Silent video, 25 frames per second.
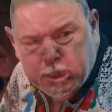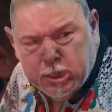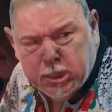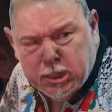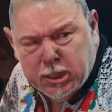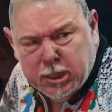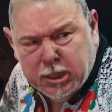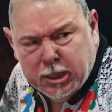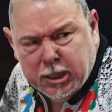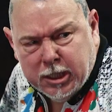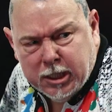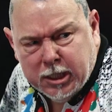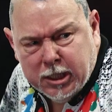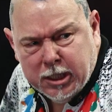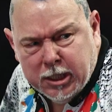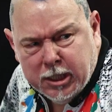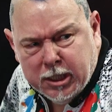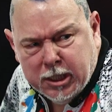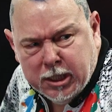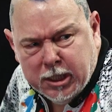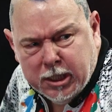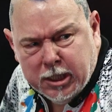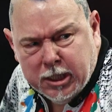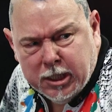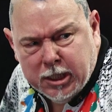with some other
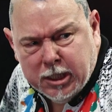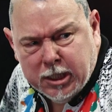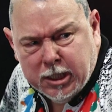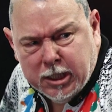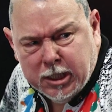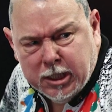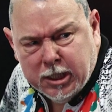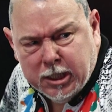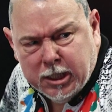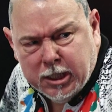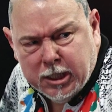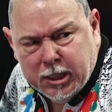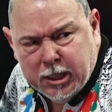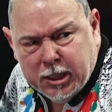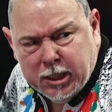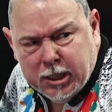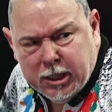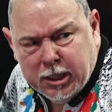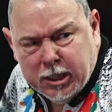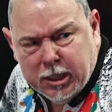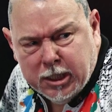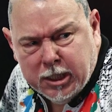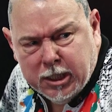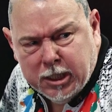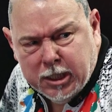people to
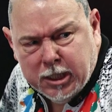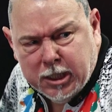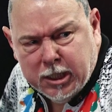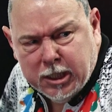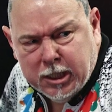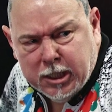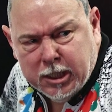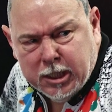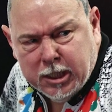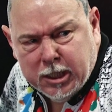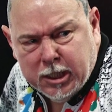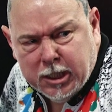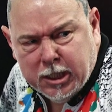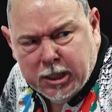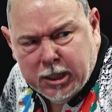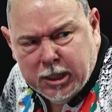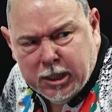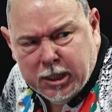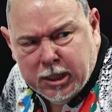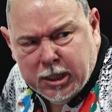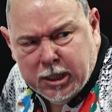maybe move forward